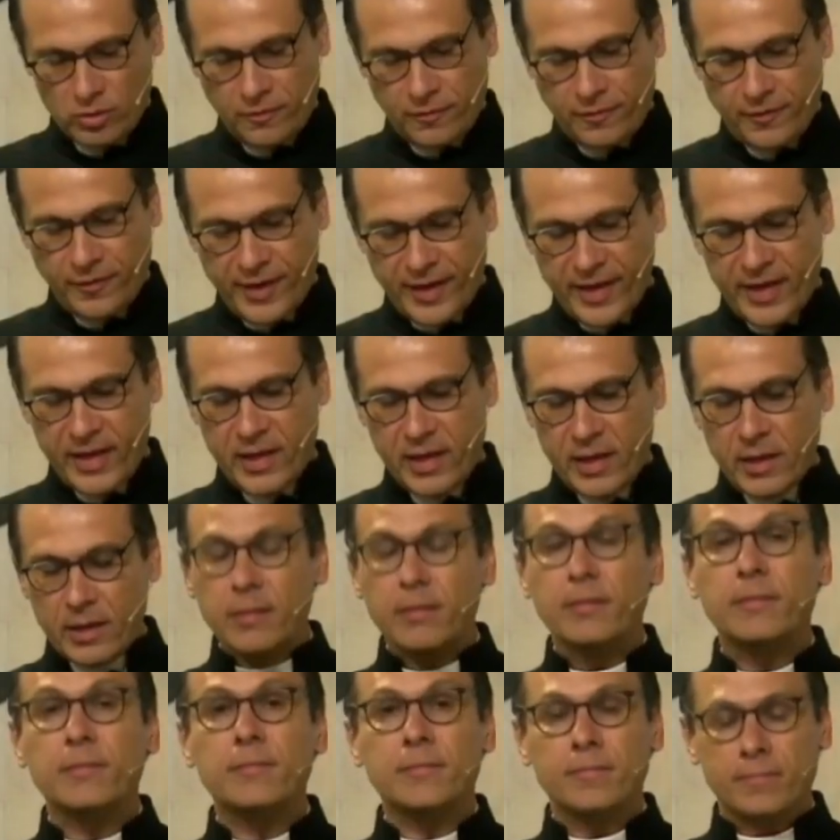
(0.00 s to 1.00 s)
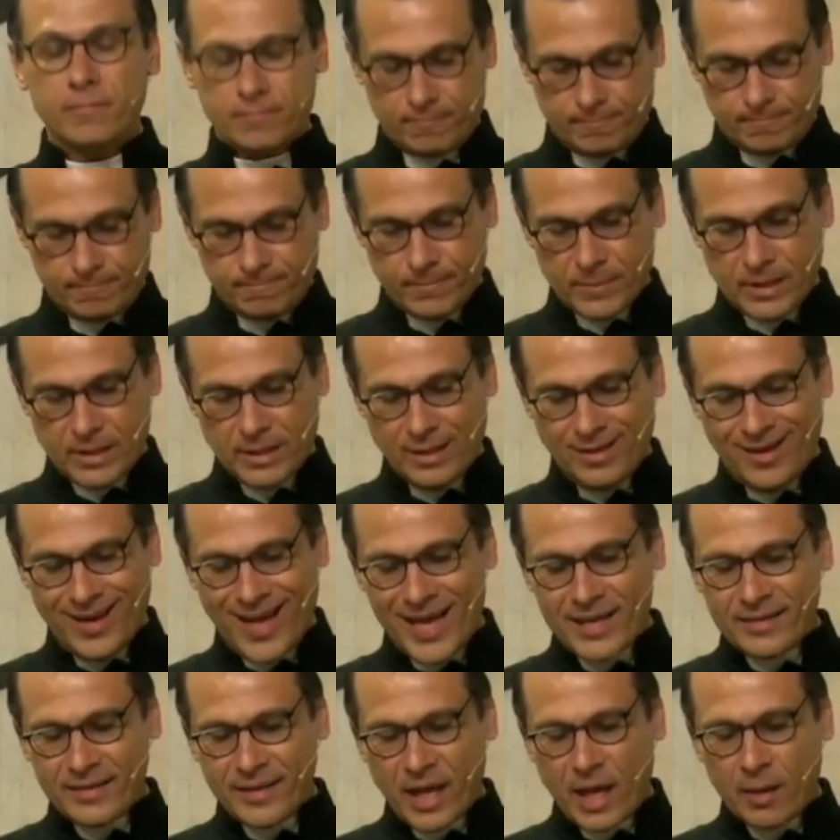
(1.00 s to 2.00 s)
free
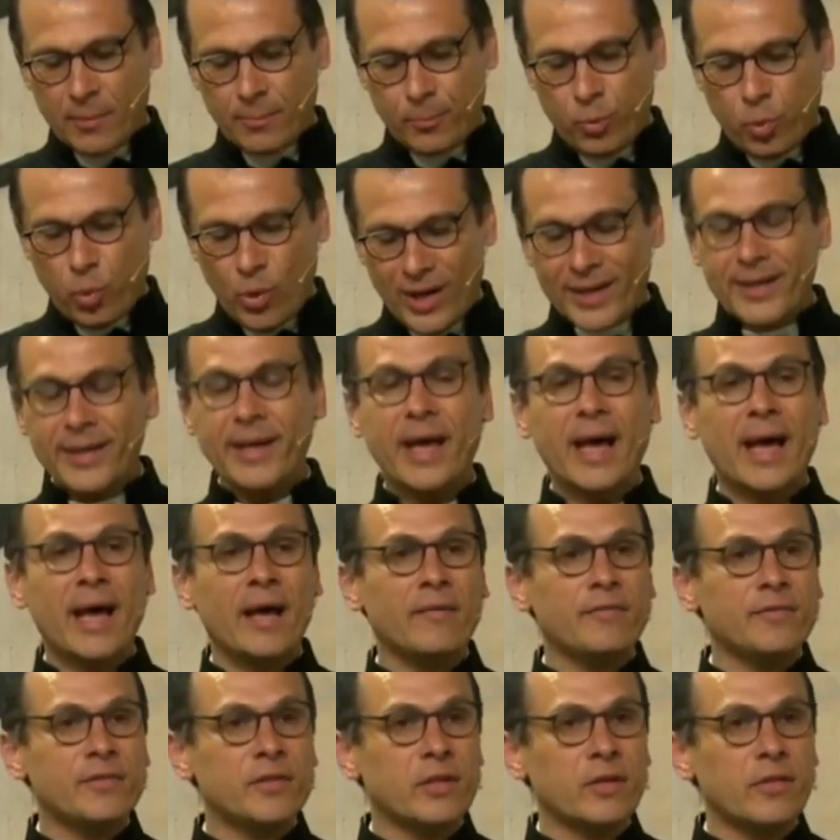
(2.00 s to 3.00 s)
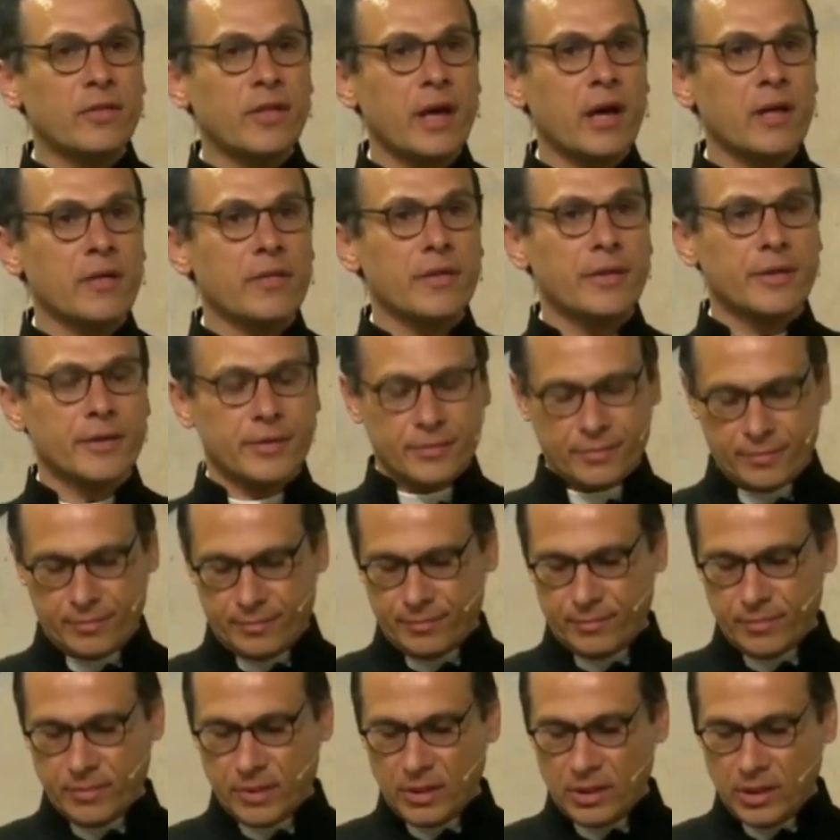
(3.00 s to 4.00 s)
lined up one after the other
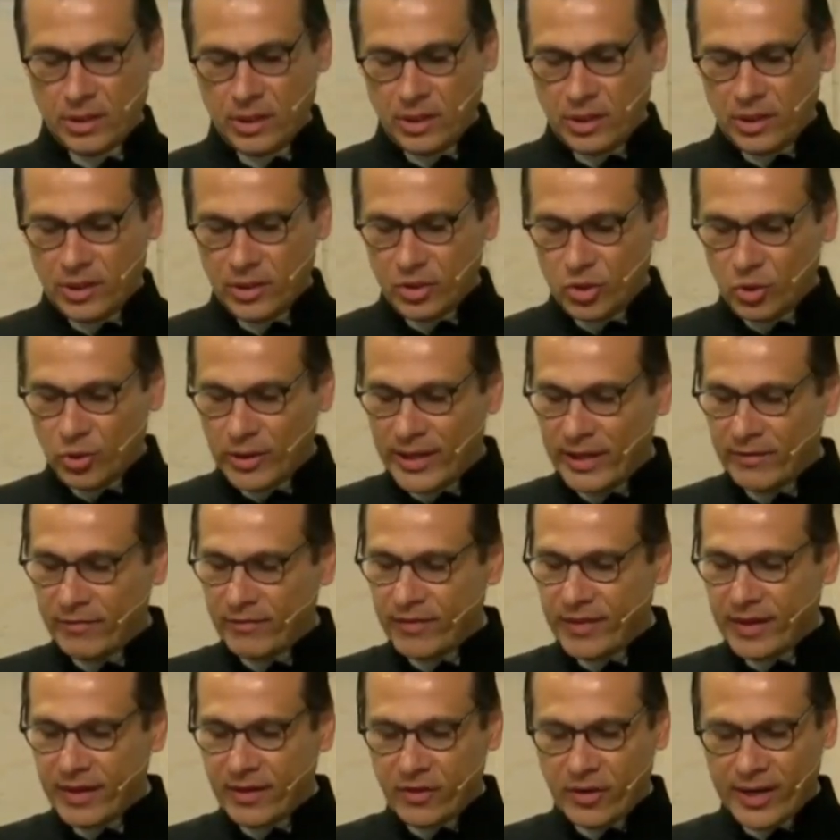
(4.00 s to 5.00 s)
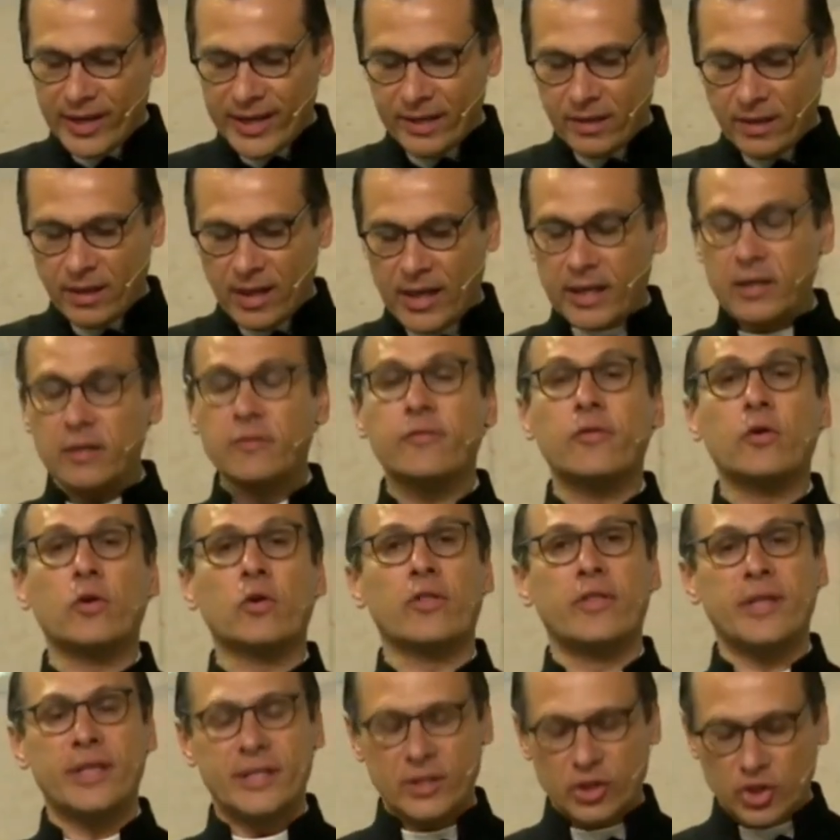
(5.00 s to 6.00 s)
to give the green light for
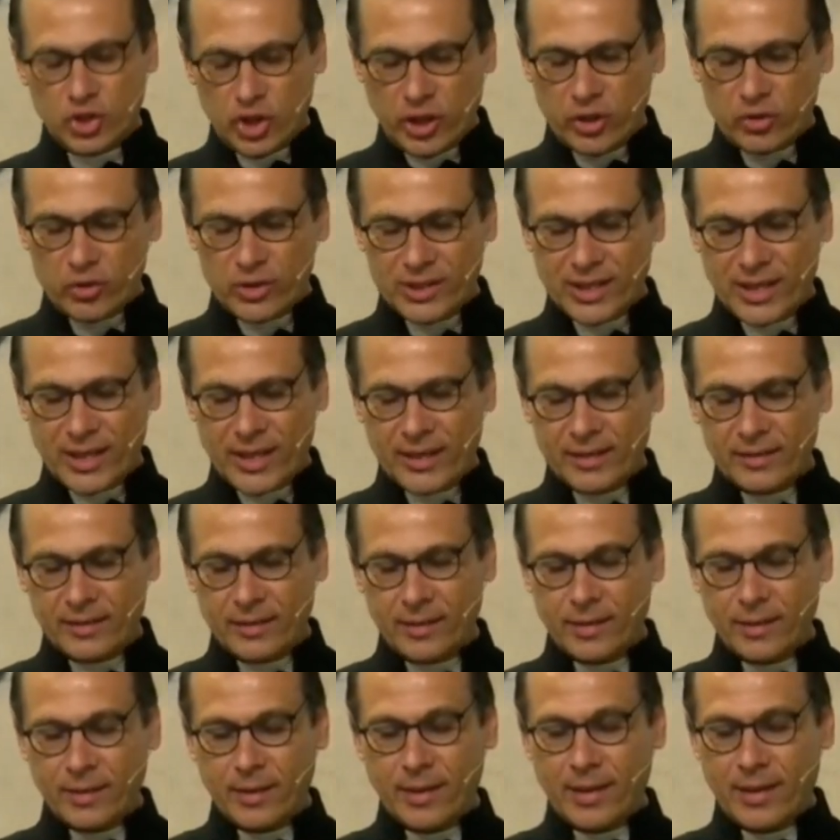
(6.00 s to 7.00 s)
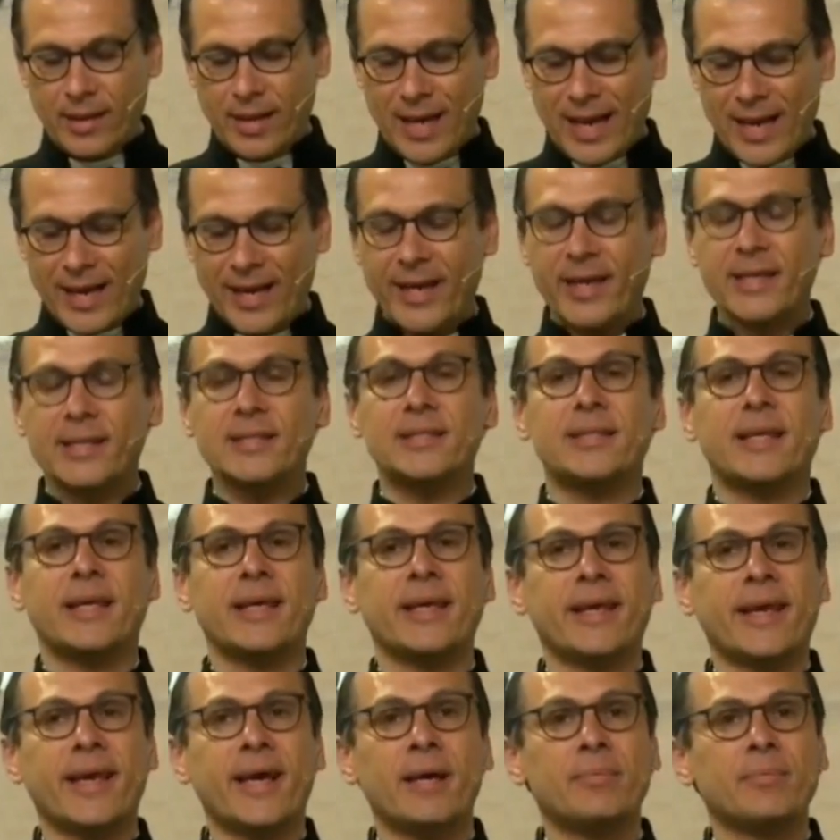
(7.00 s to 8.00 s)
this genocide against a
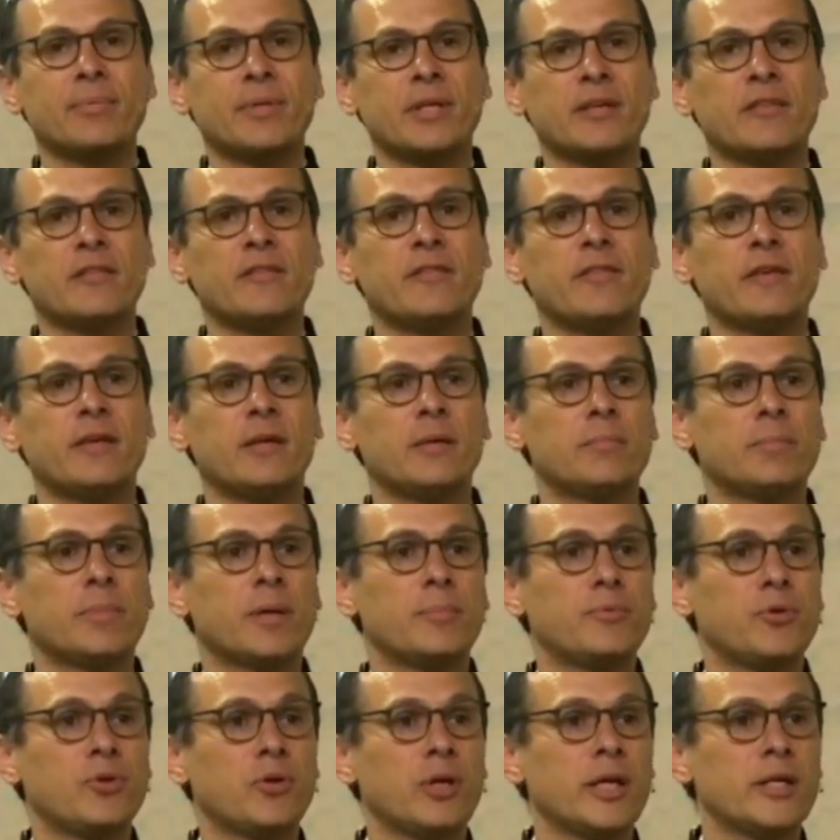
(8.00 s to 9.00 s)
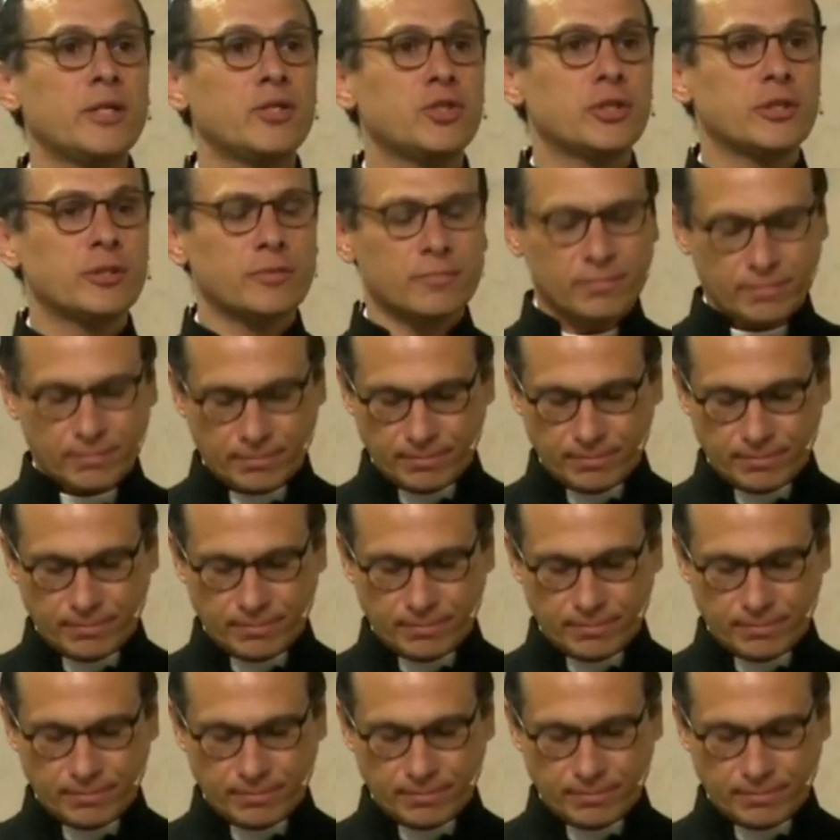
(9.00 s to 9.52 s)
captive population.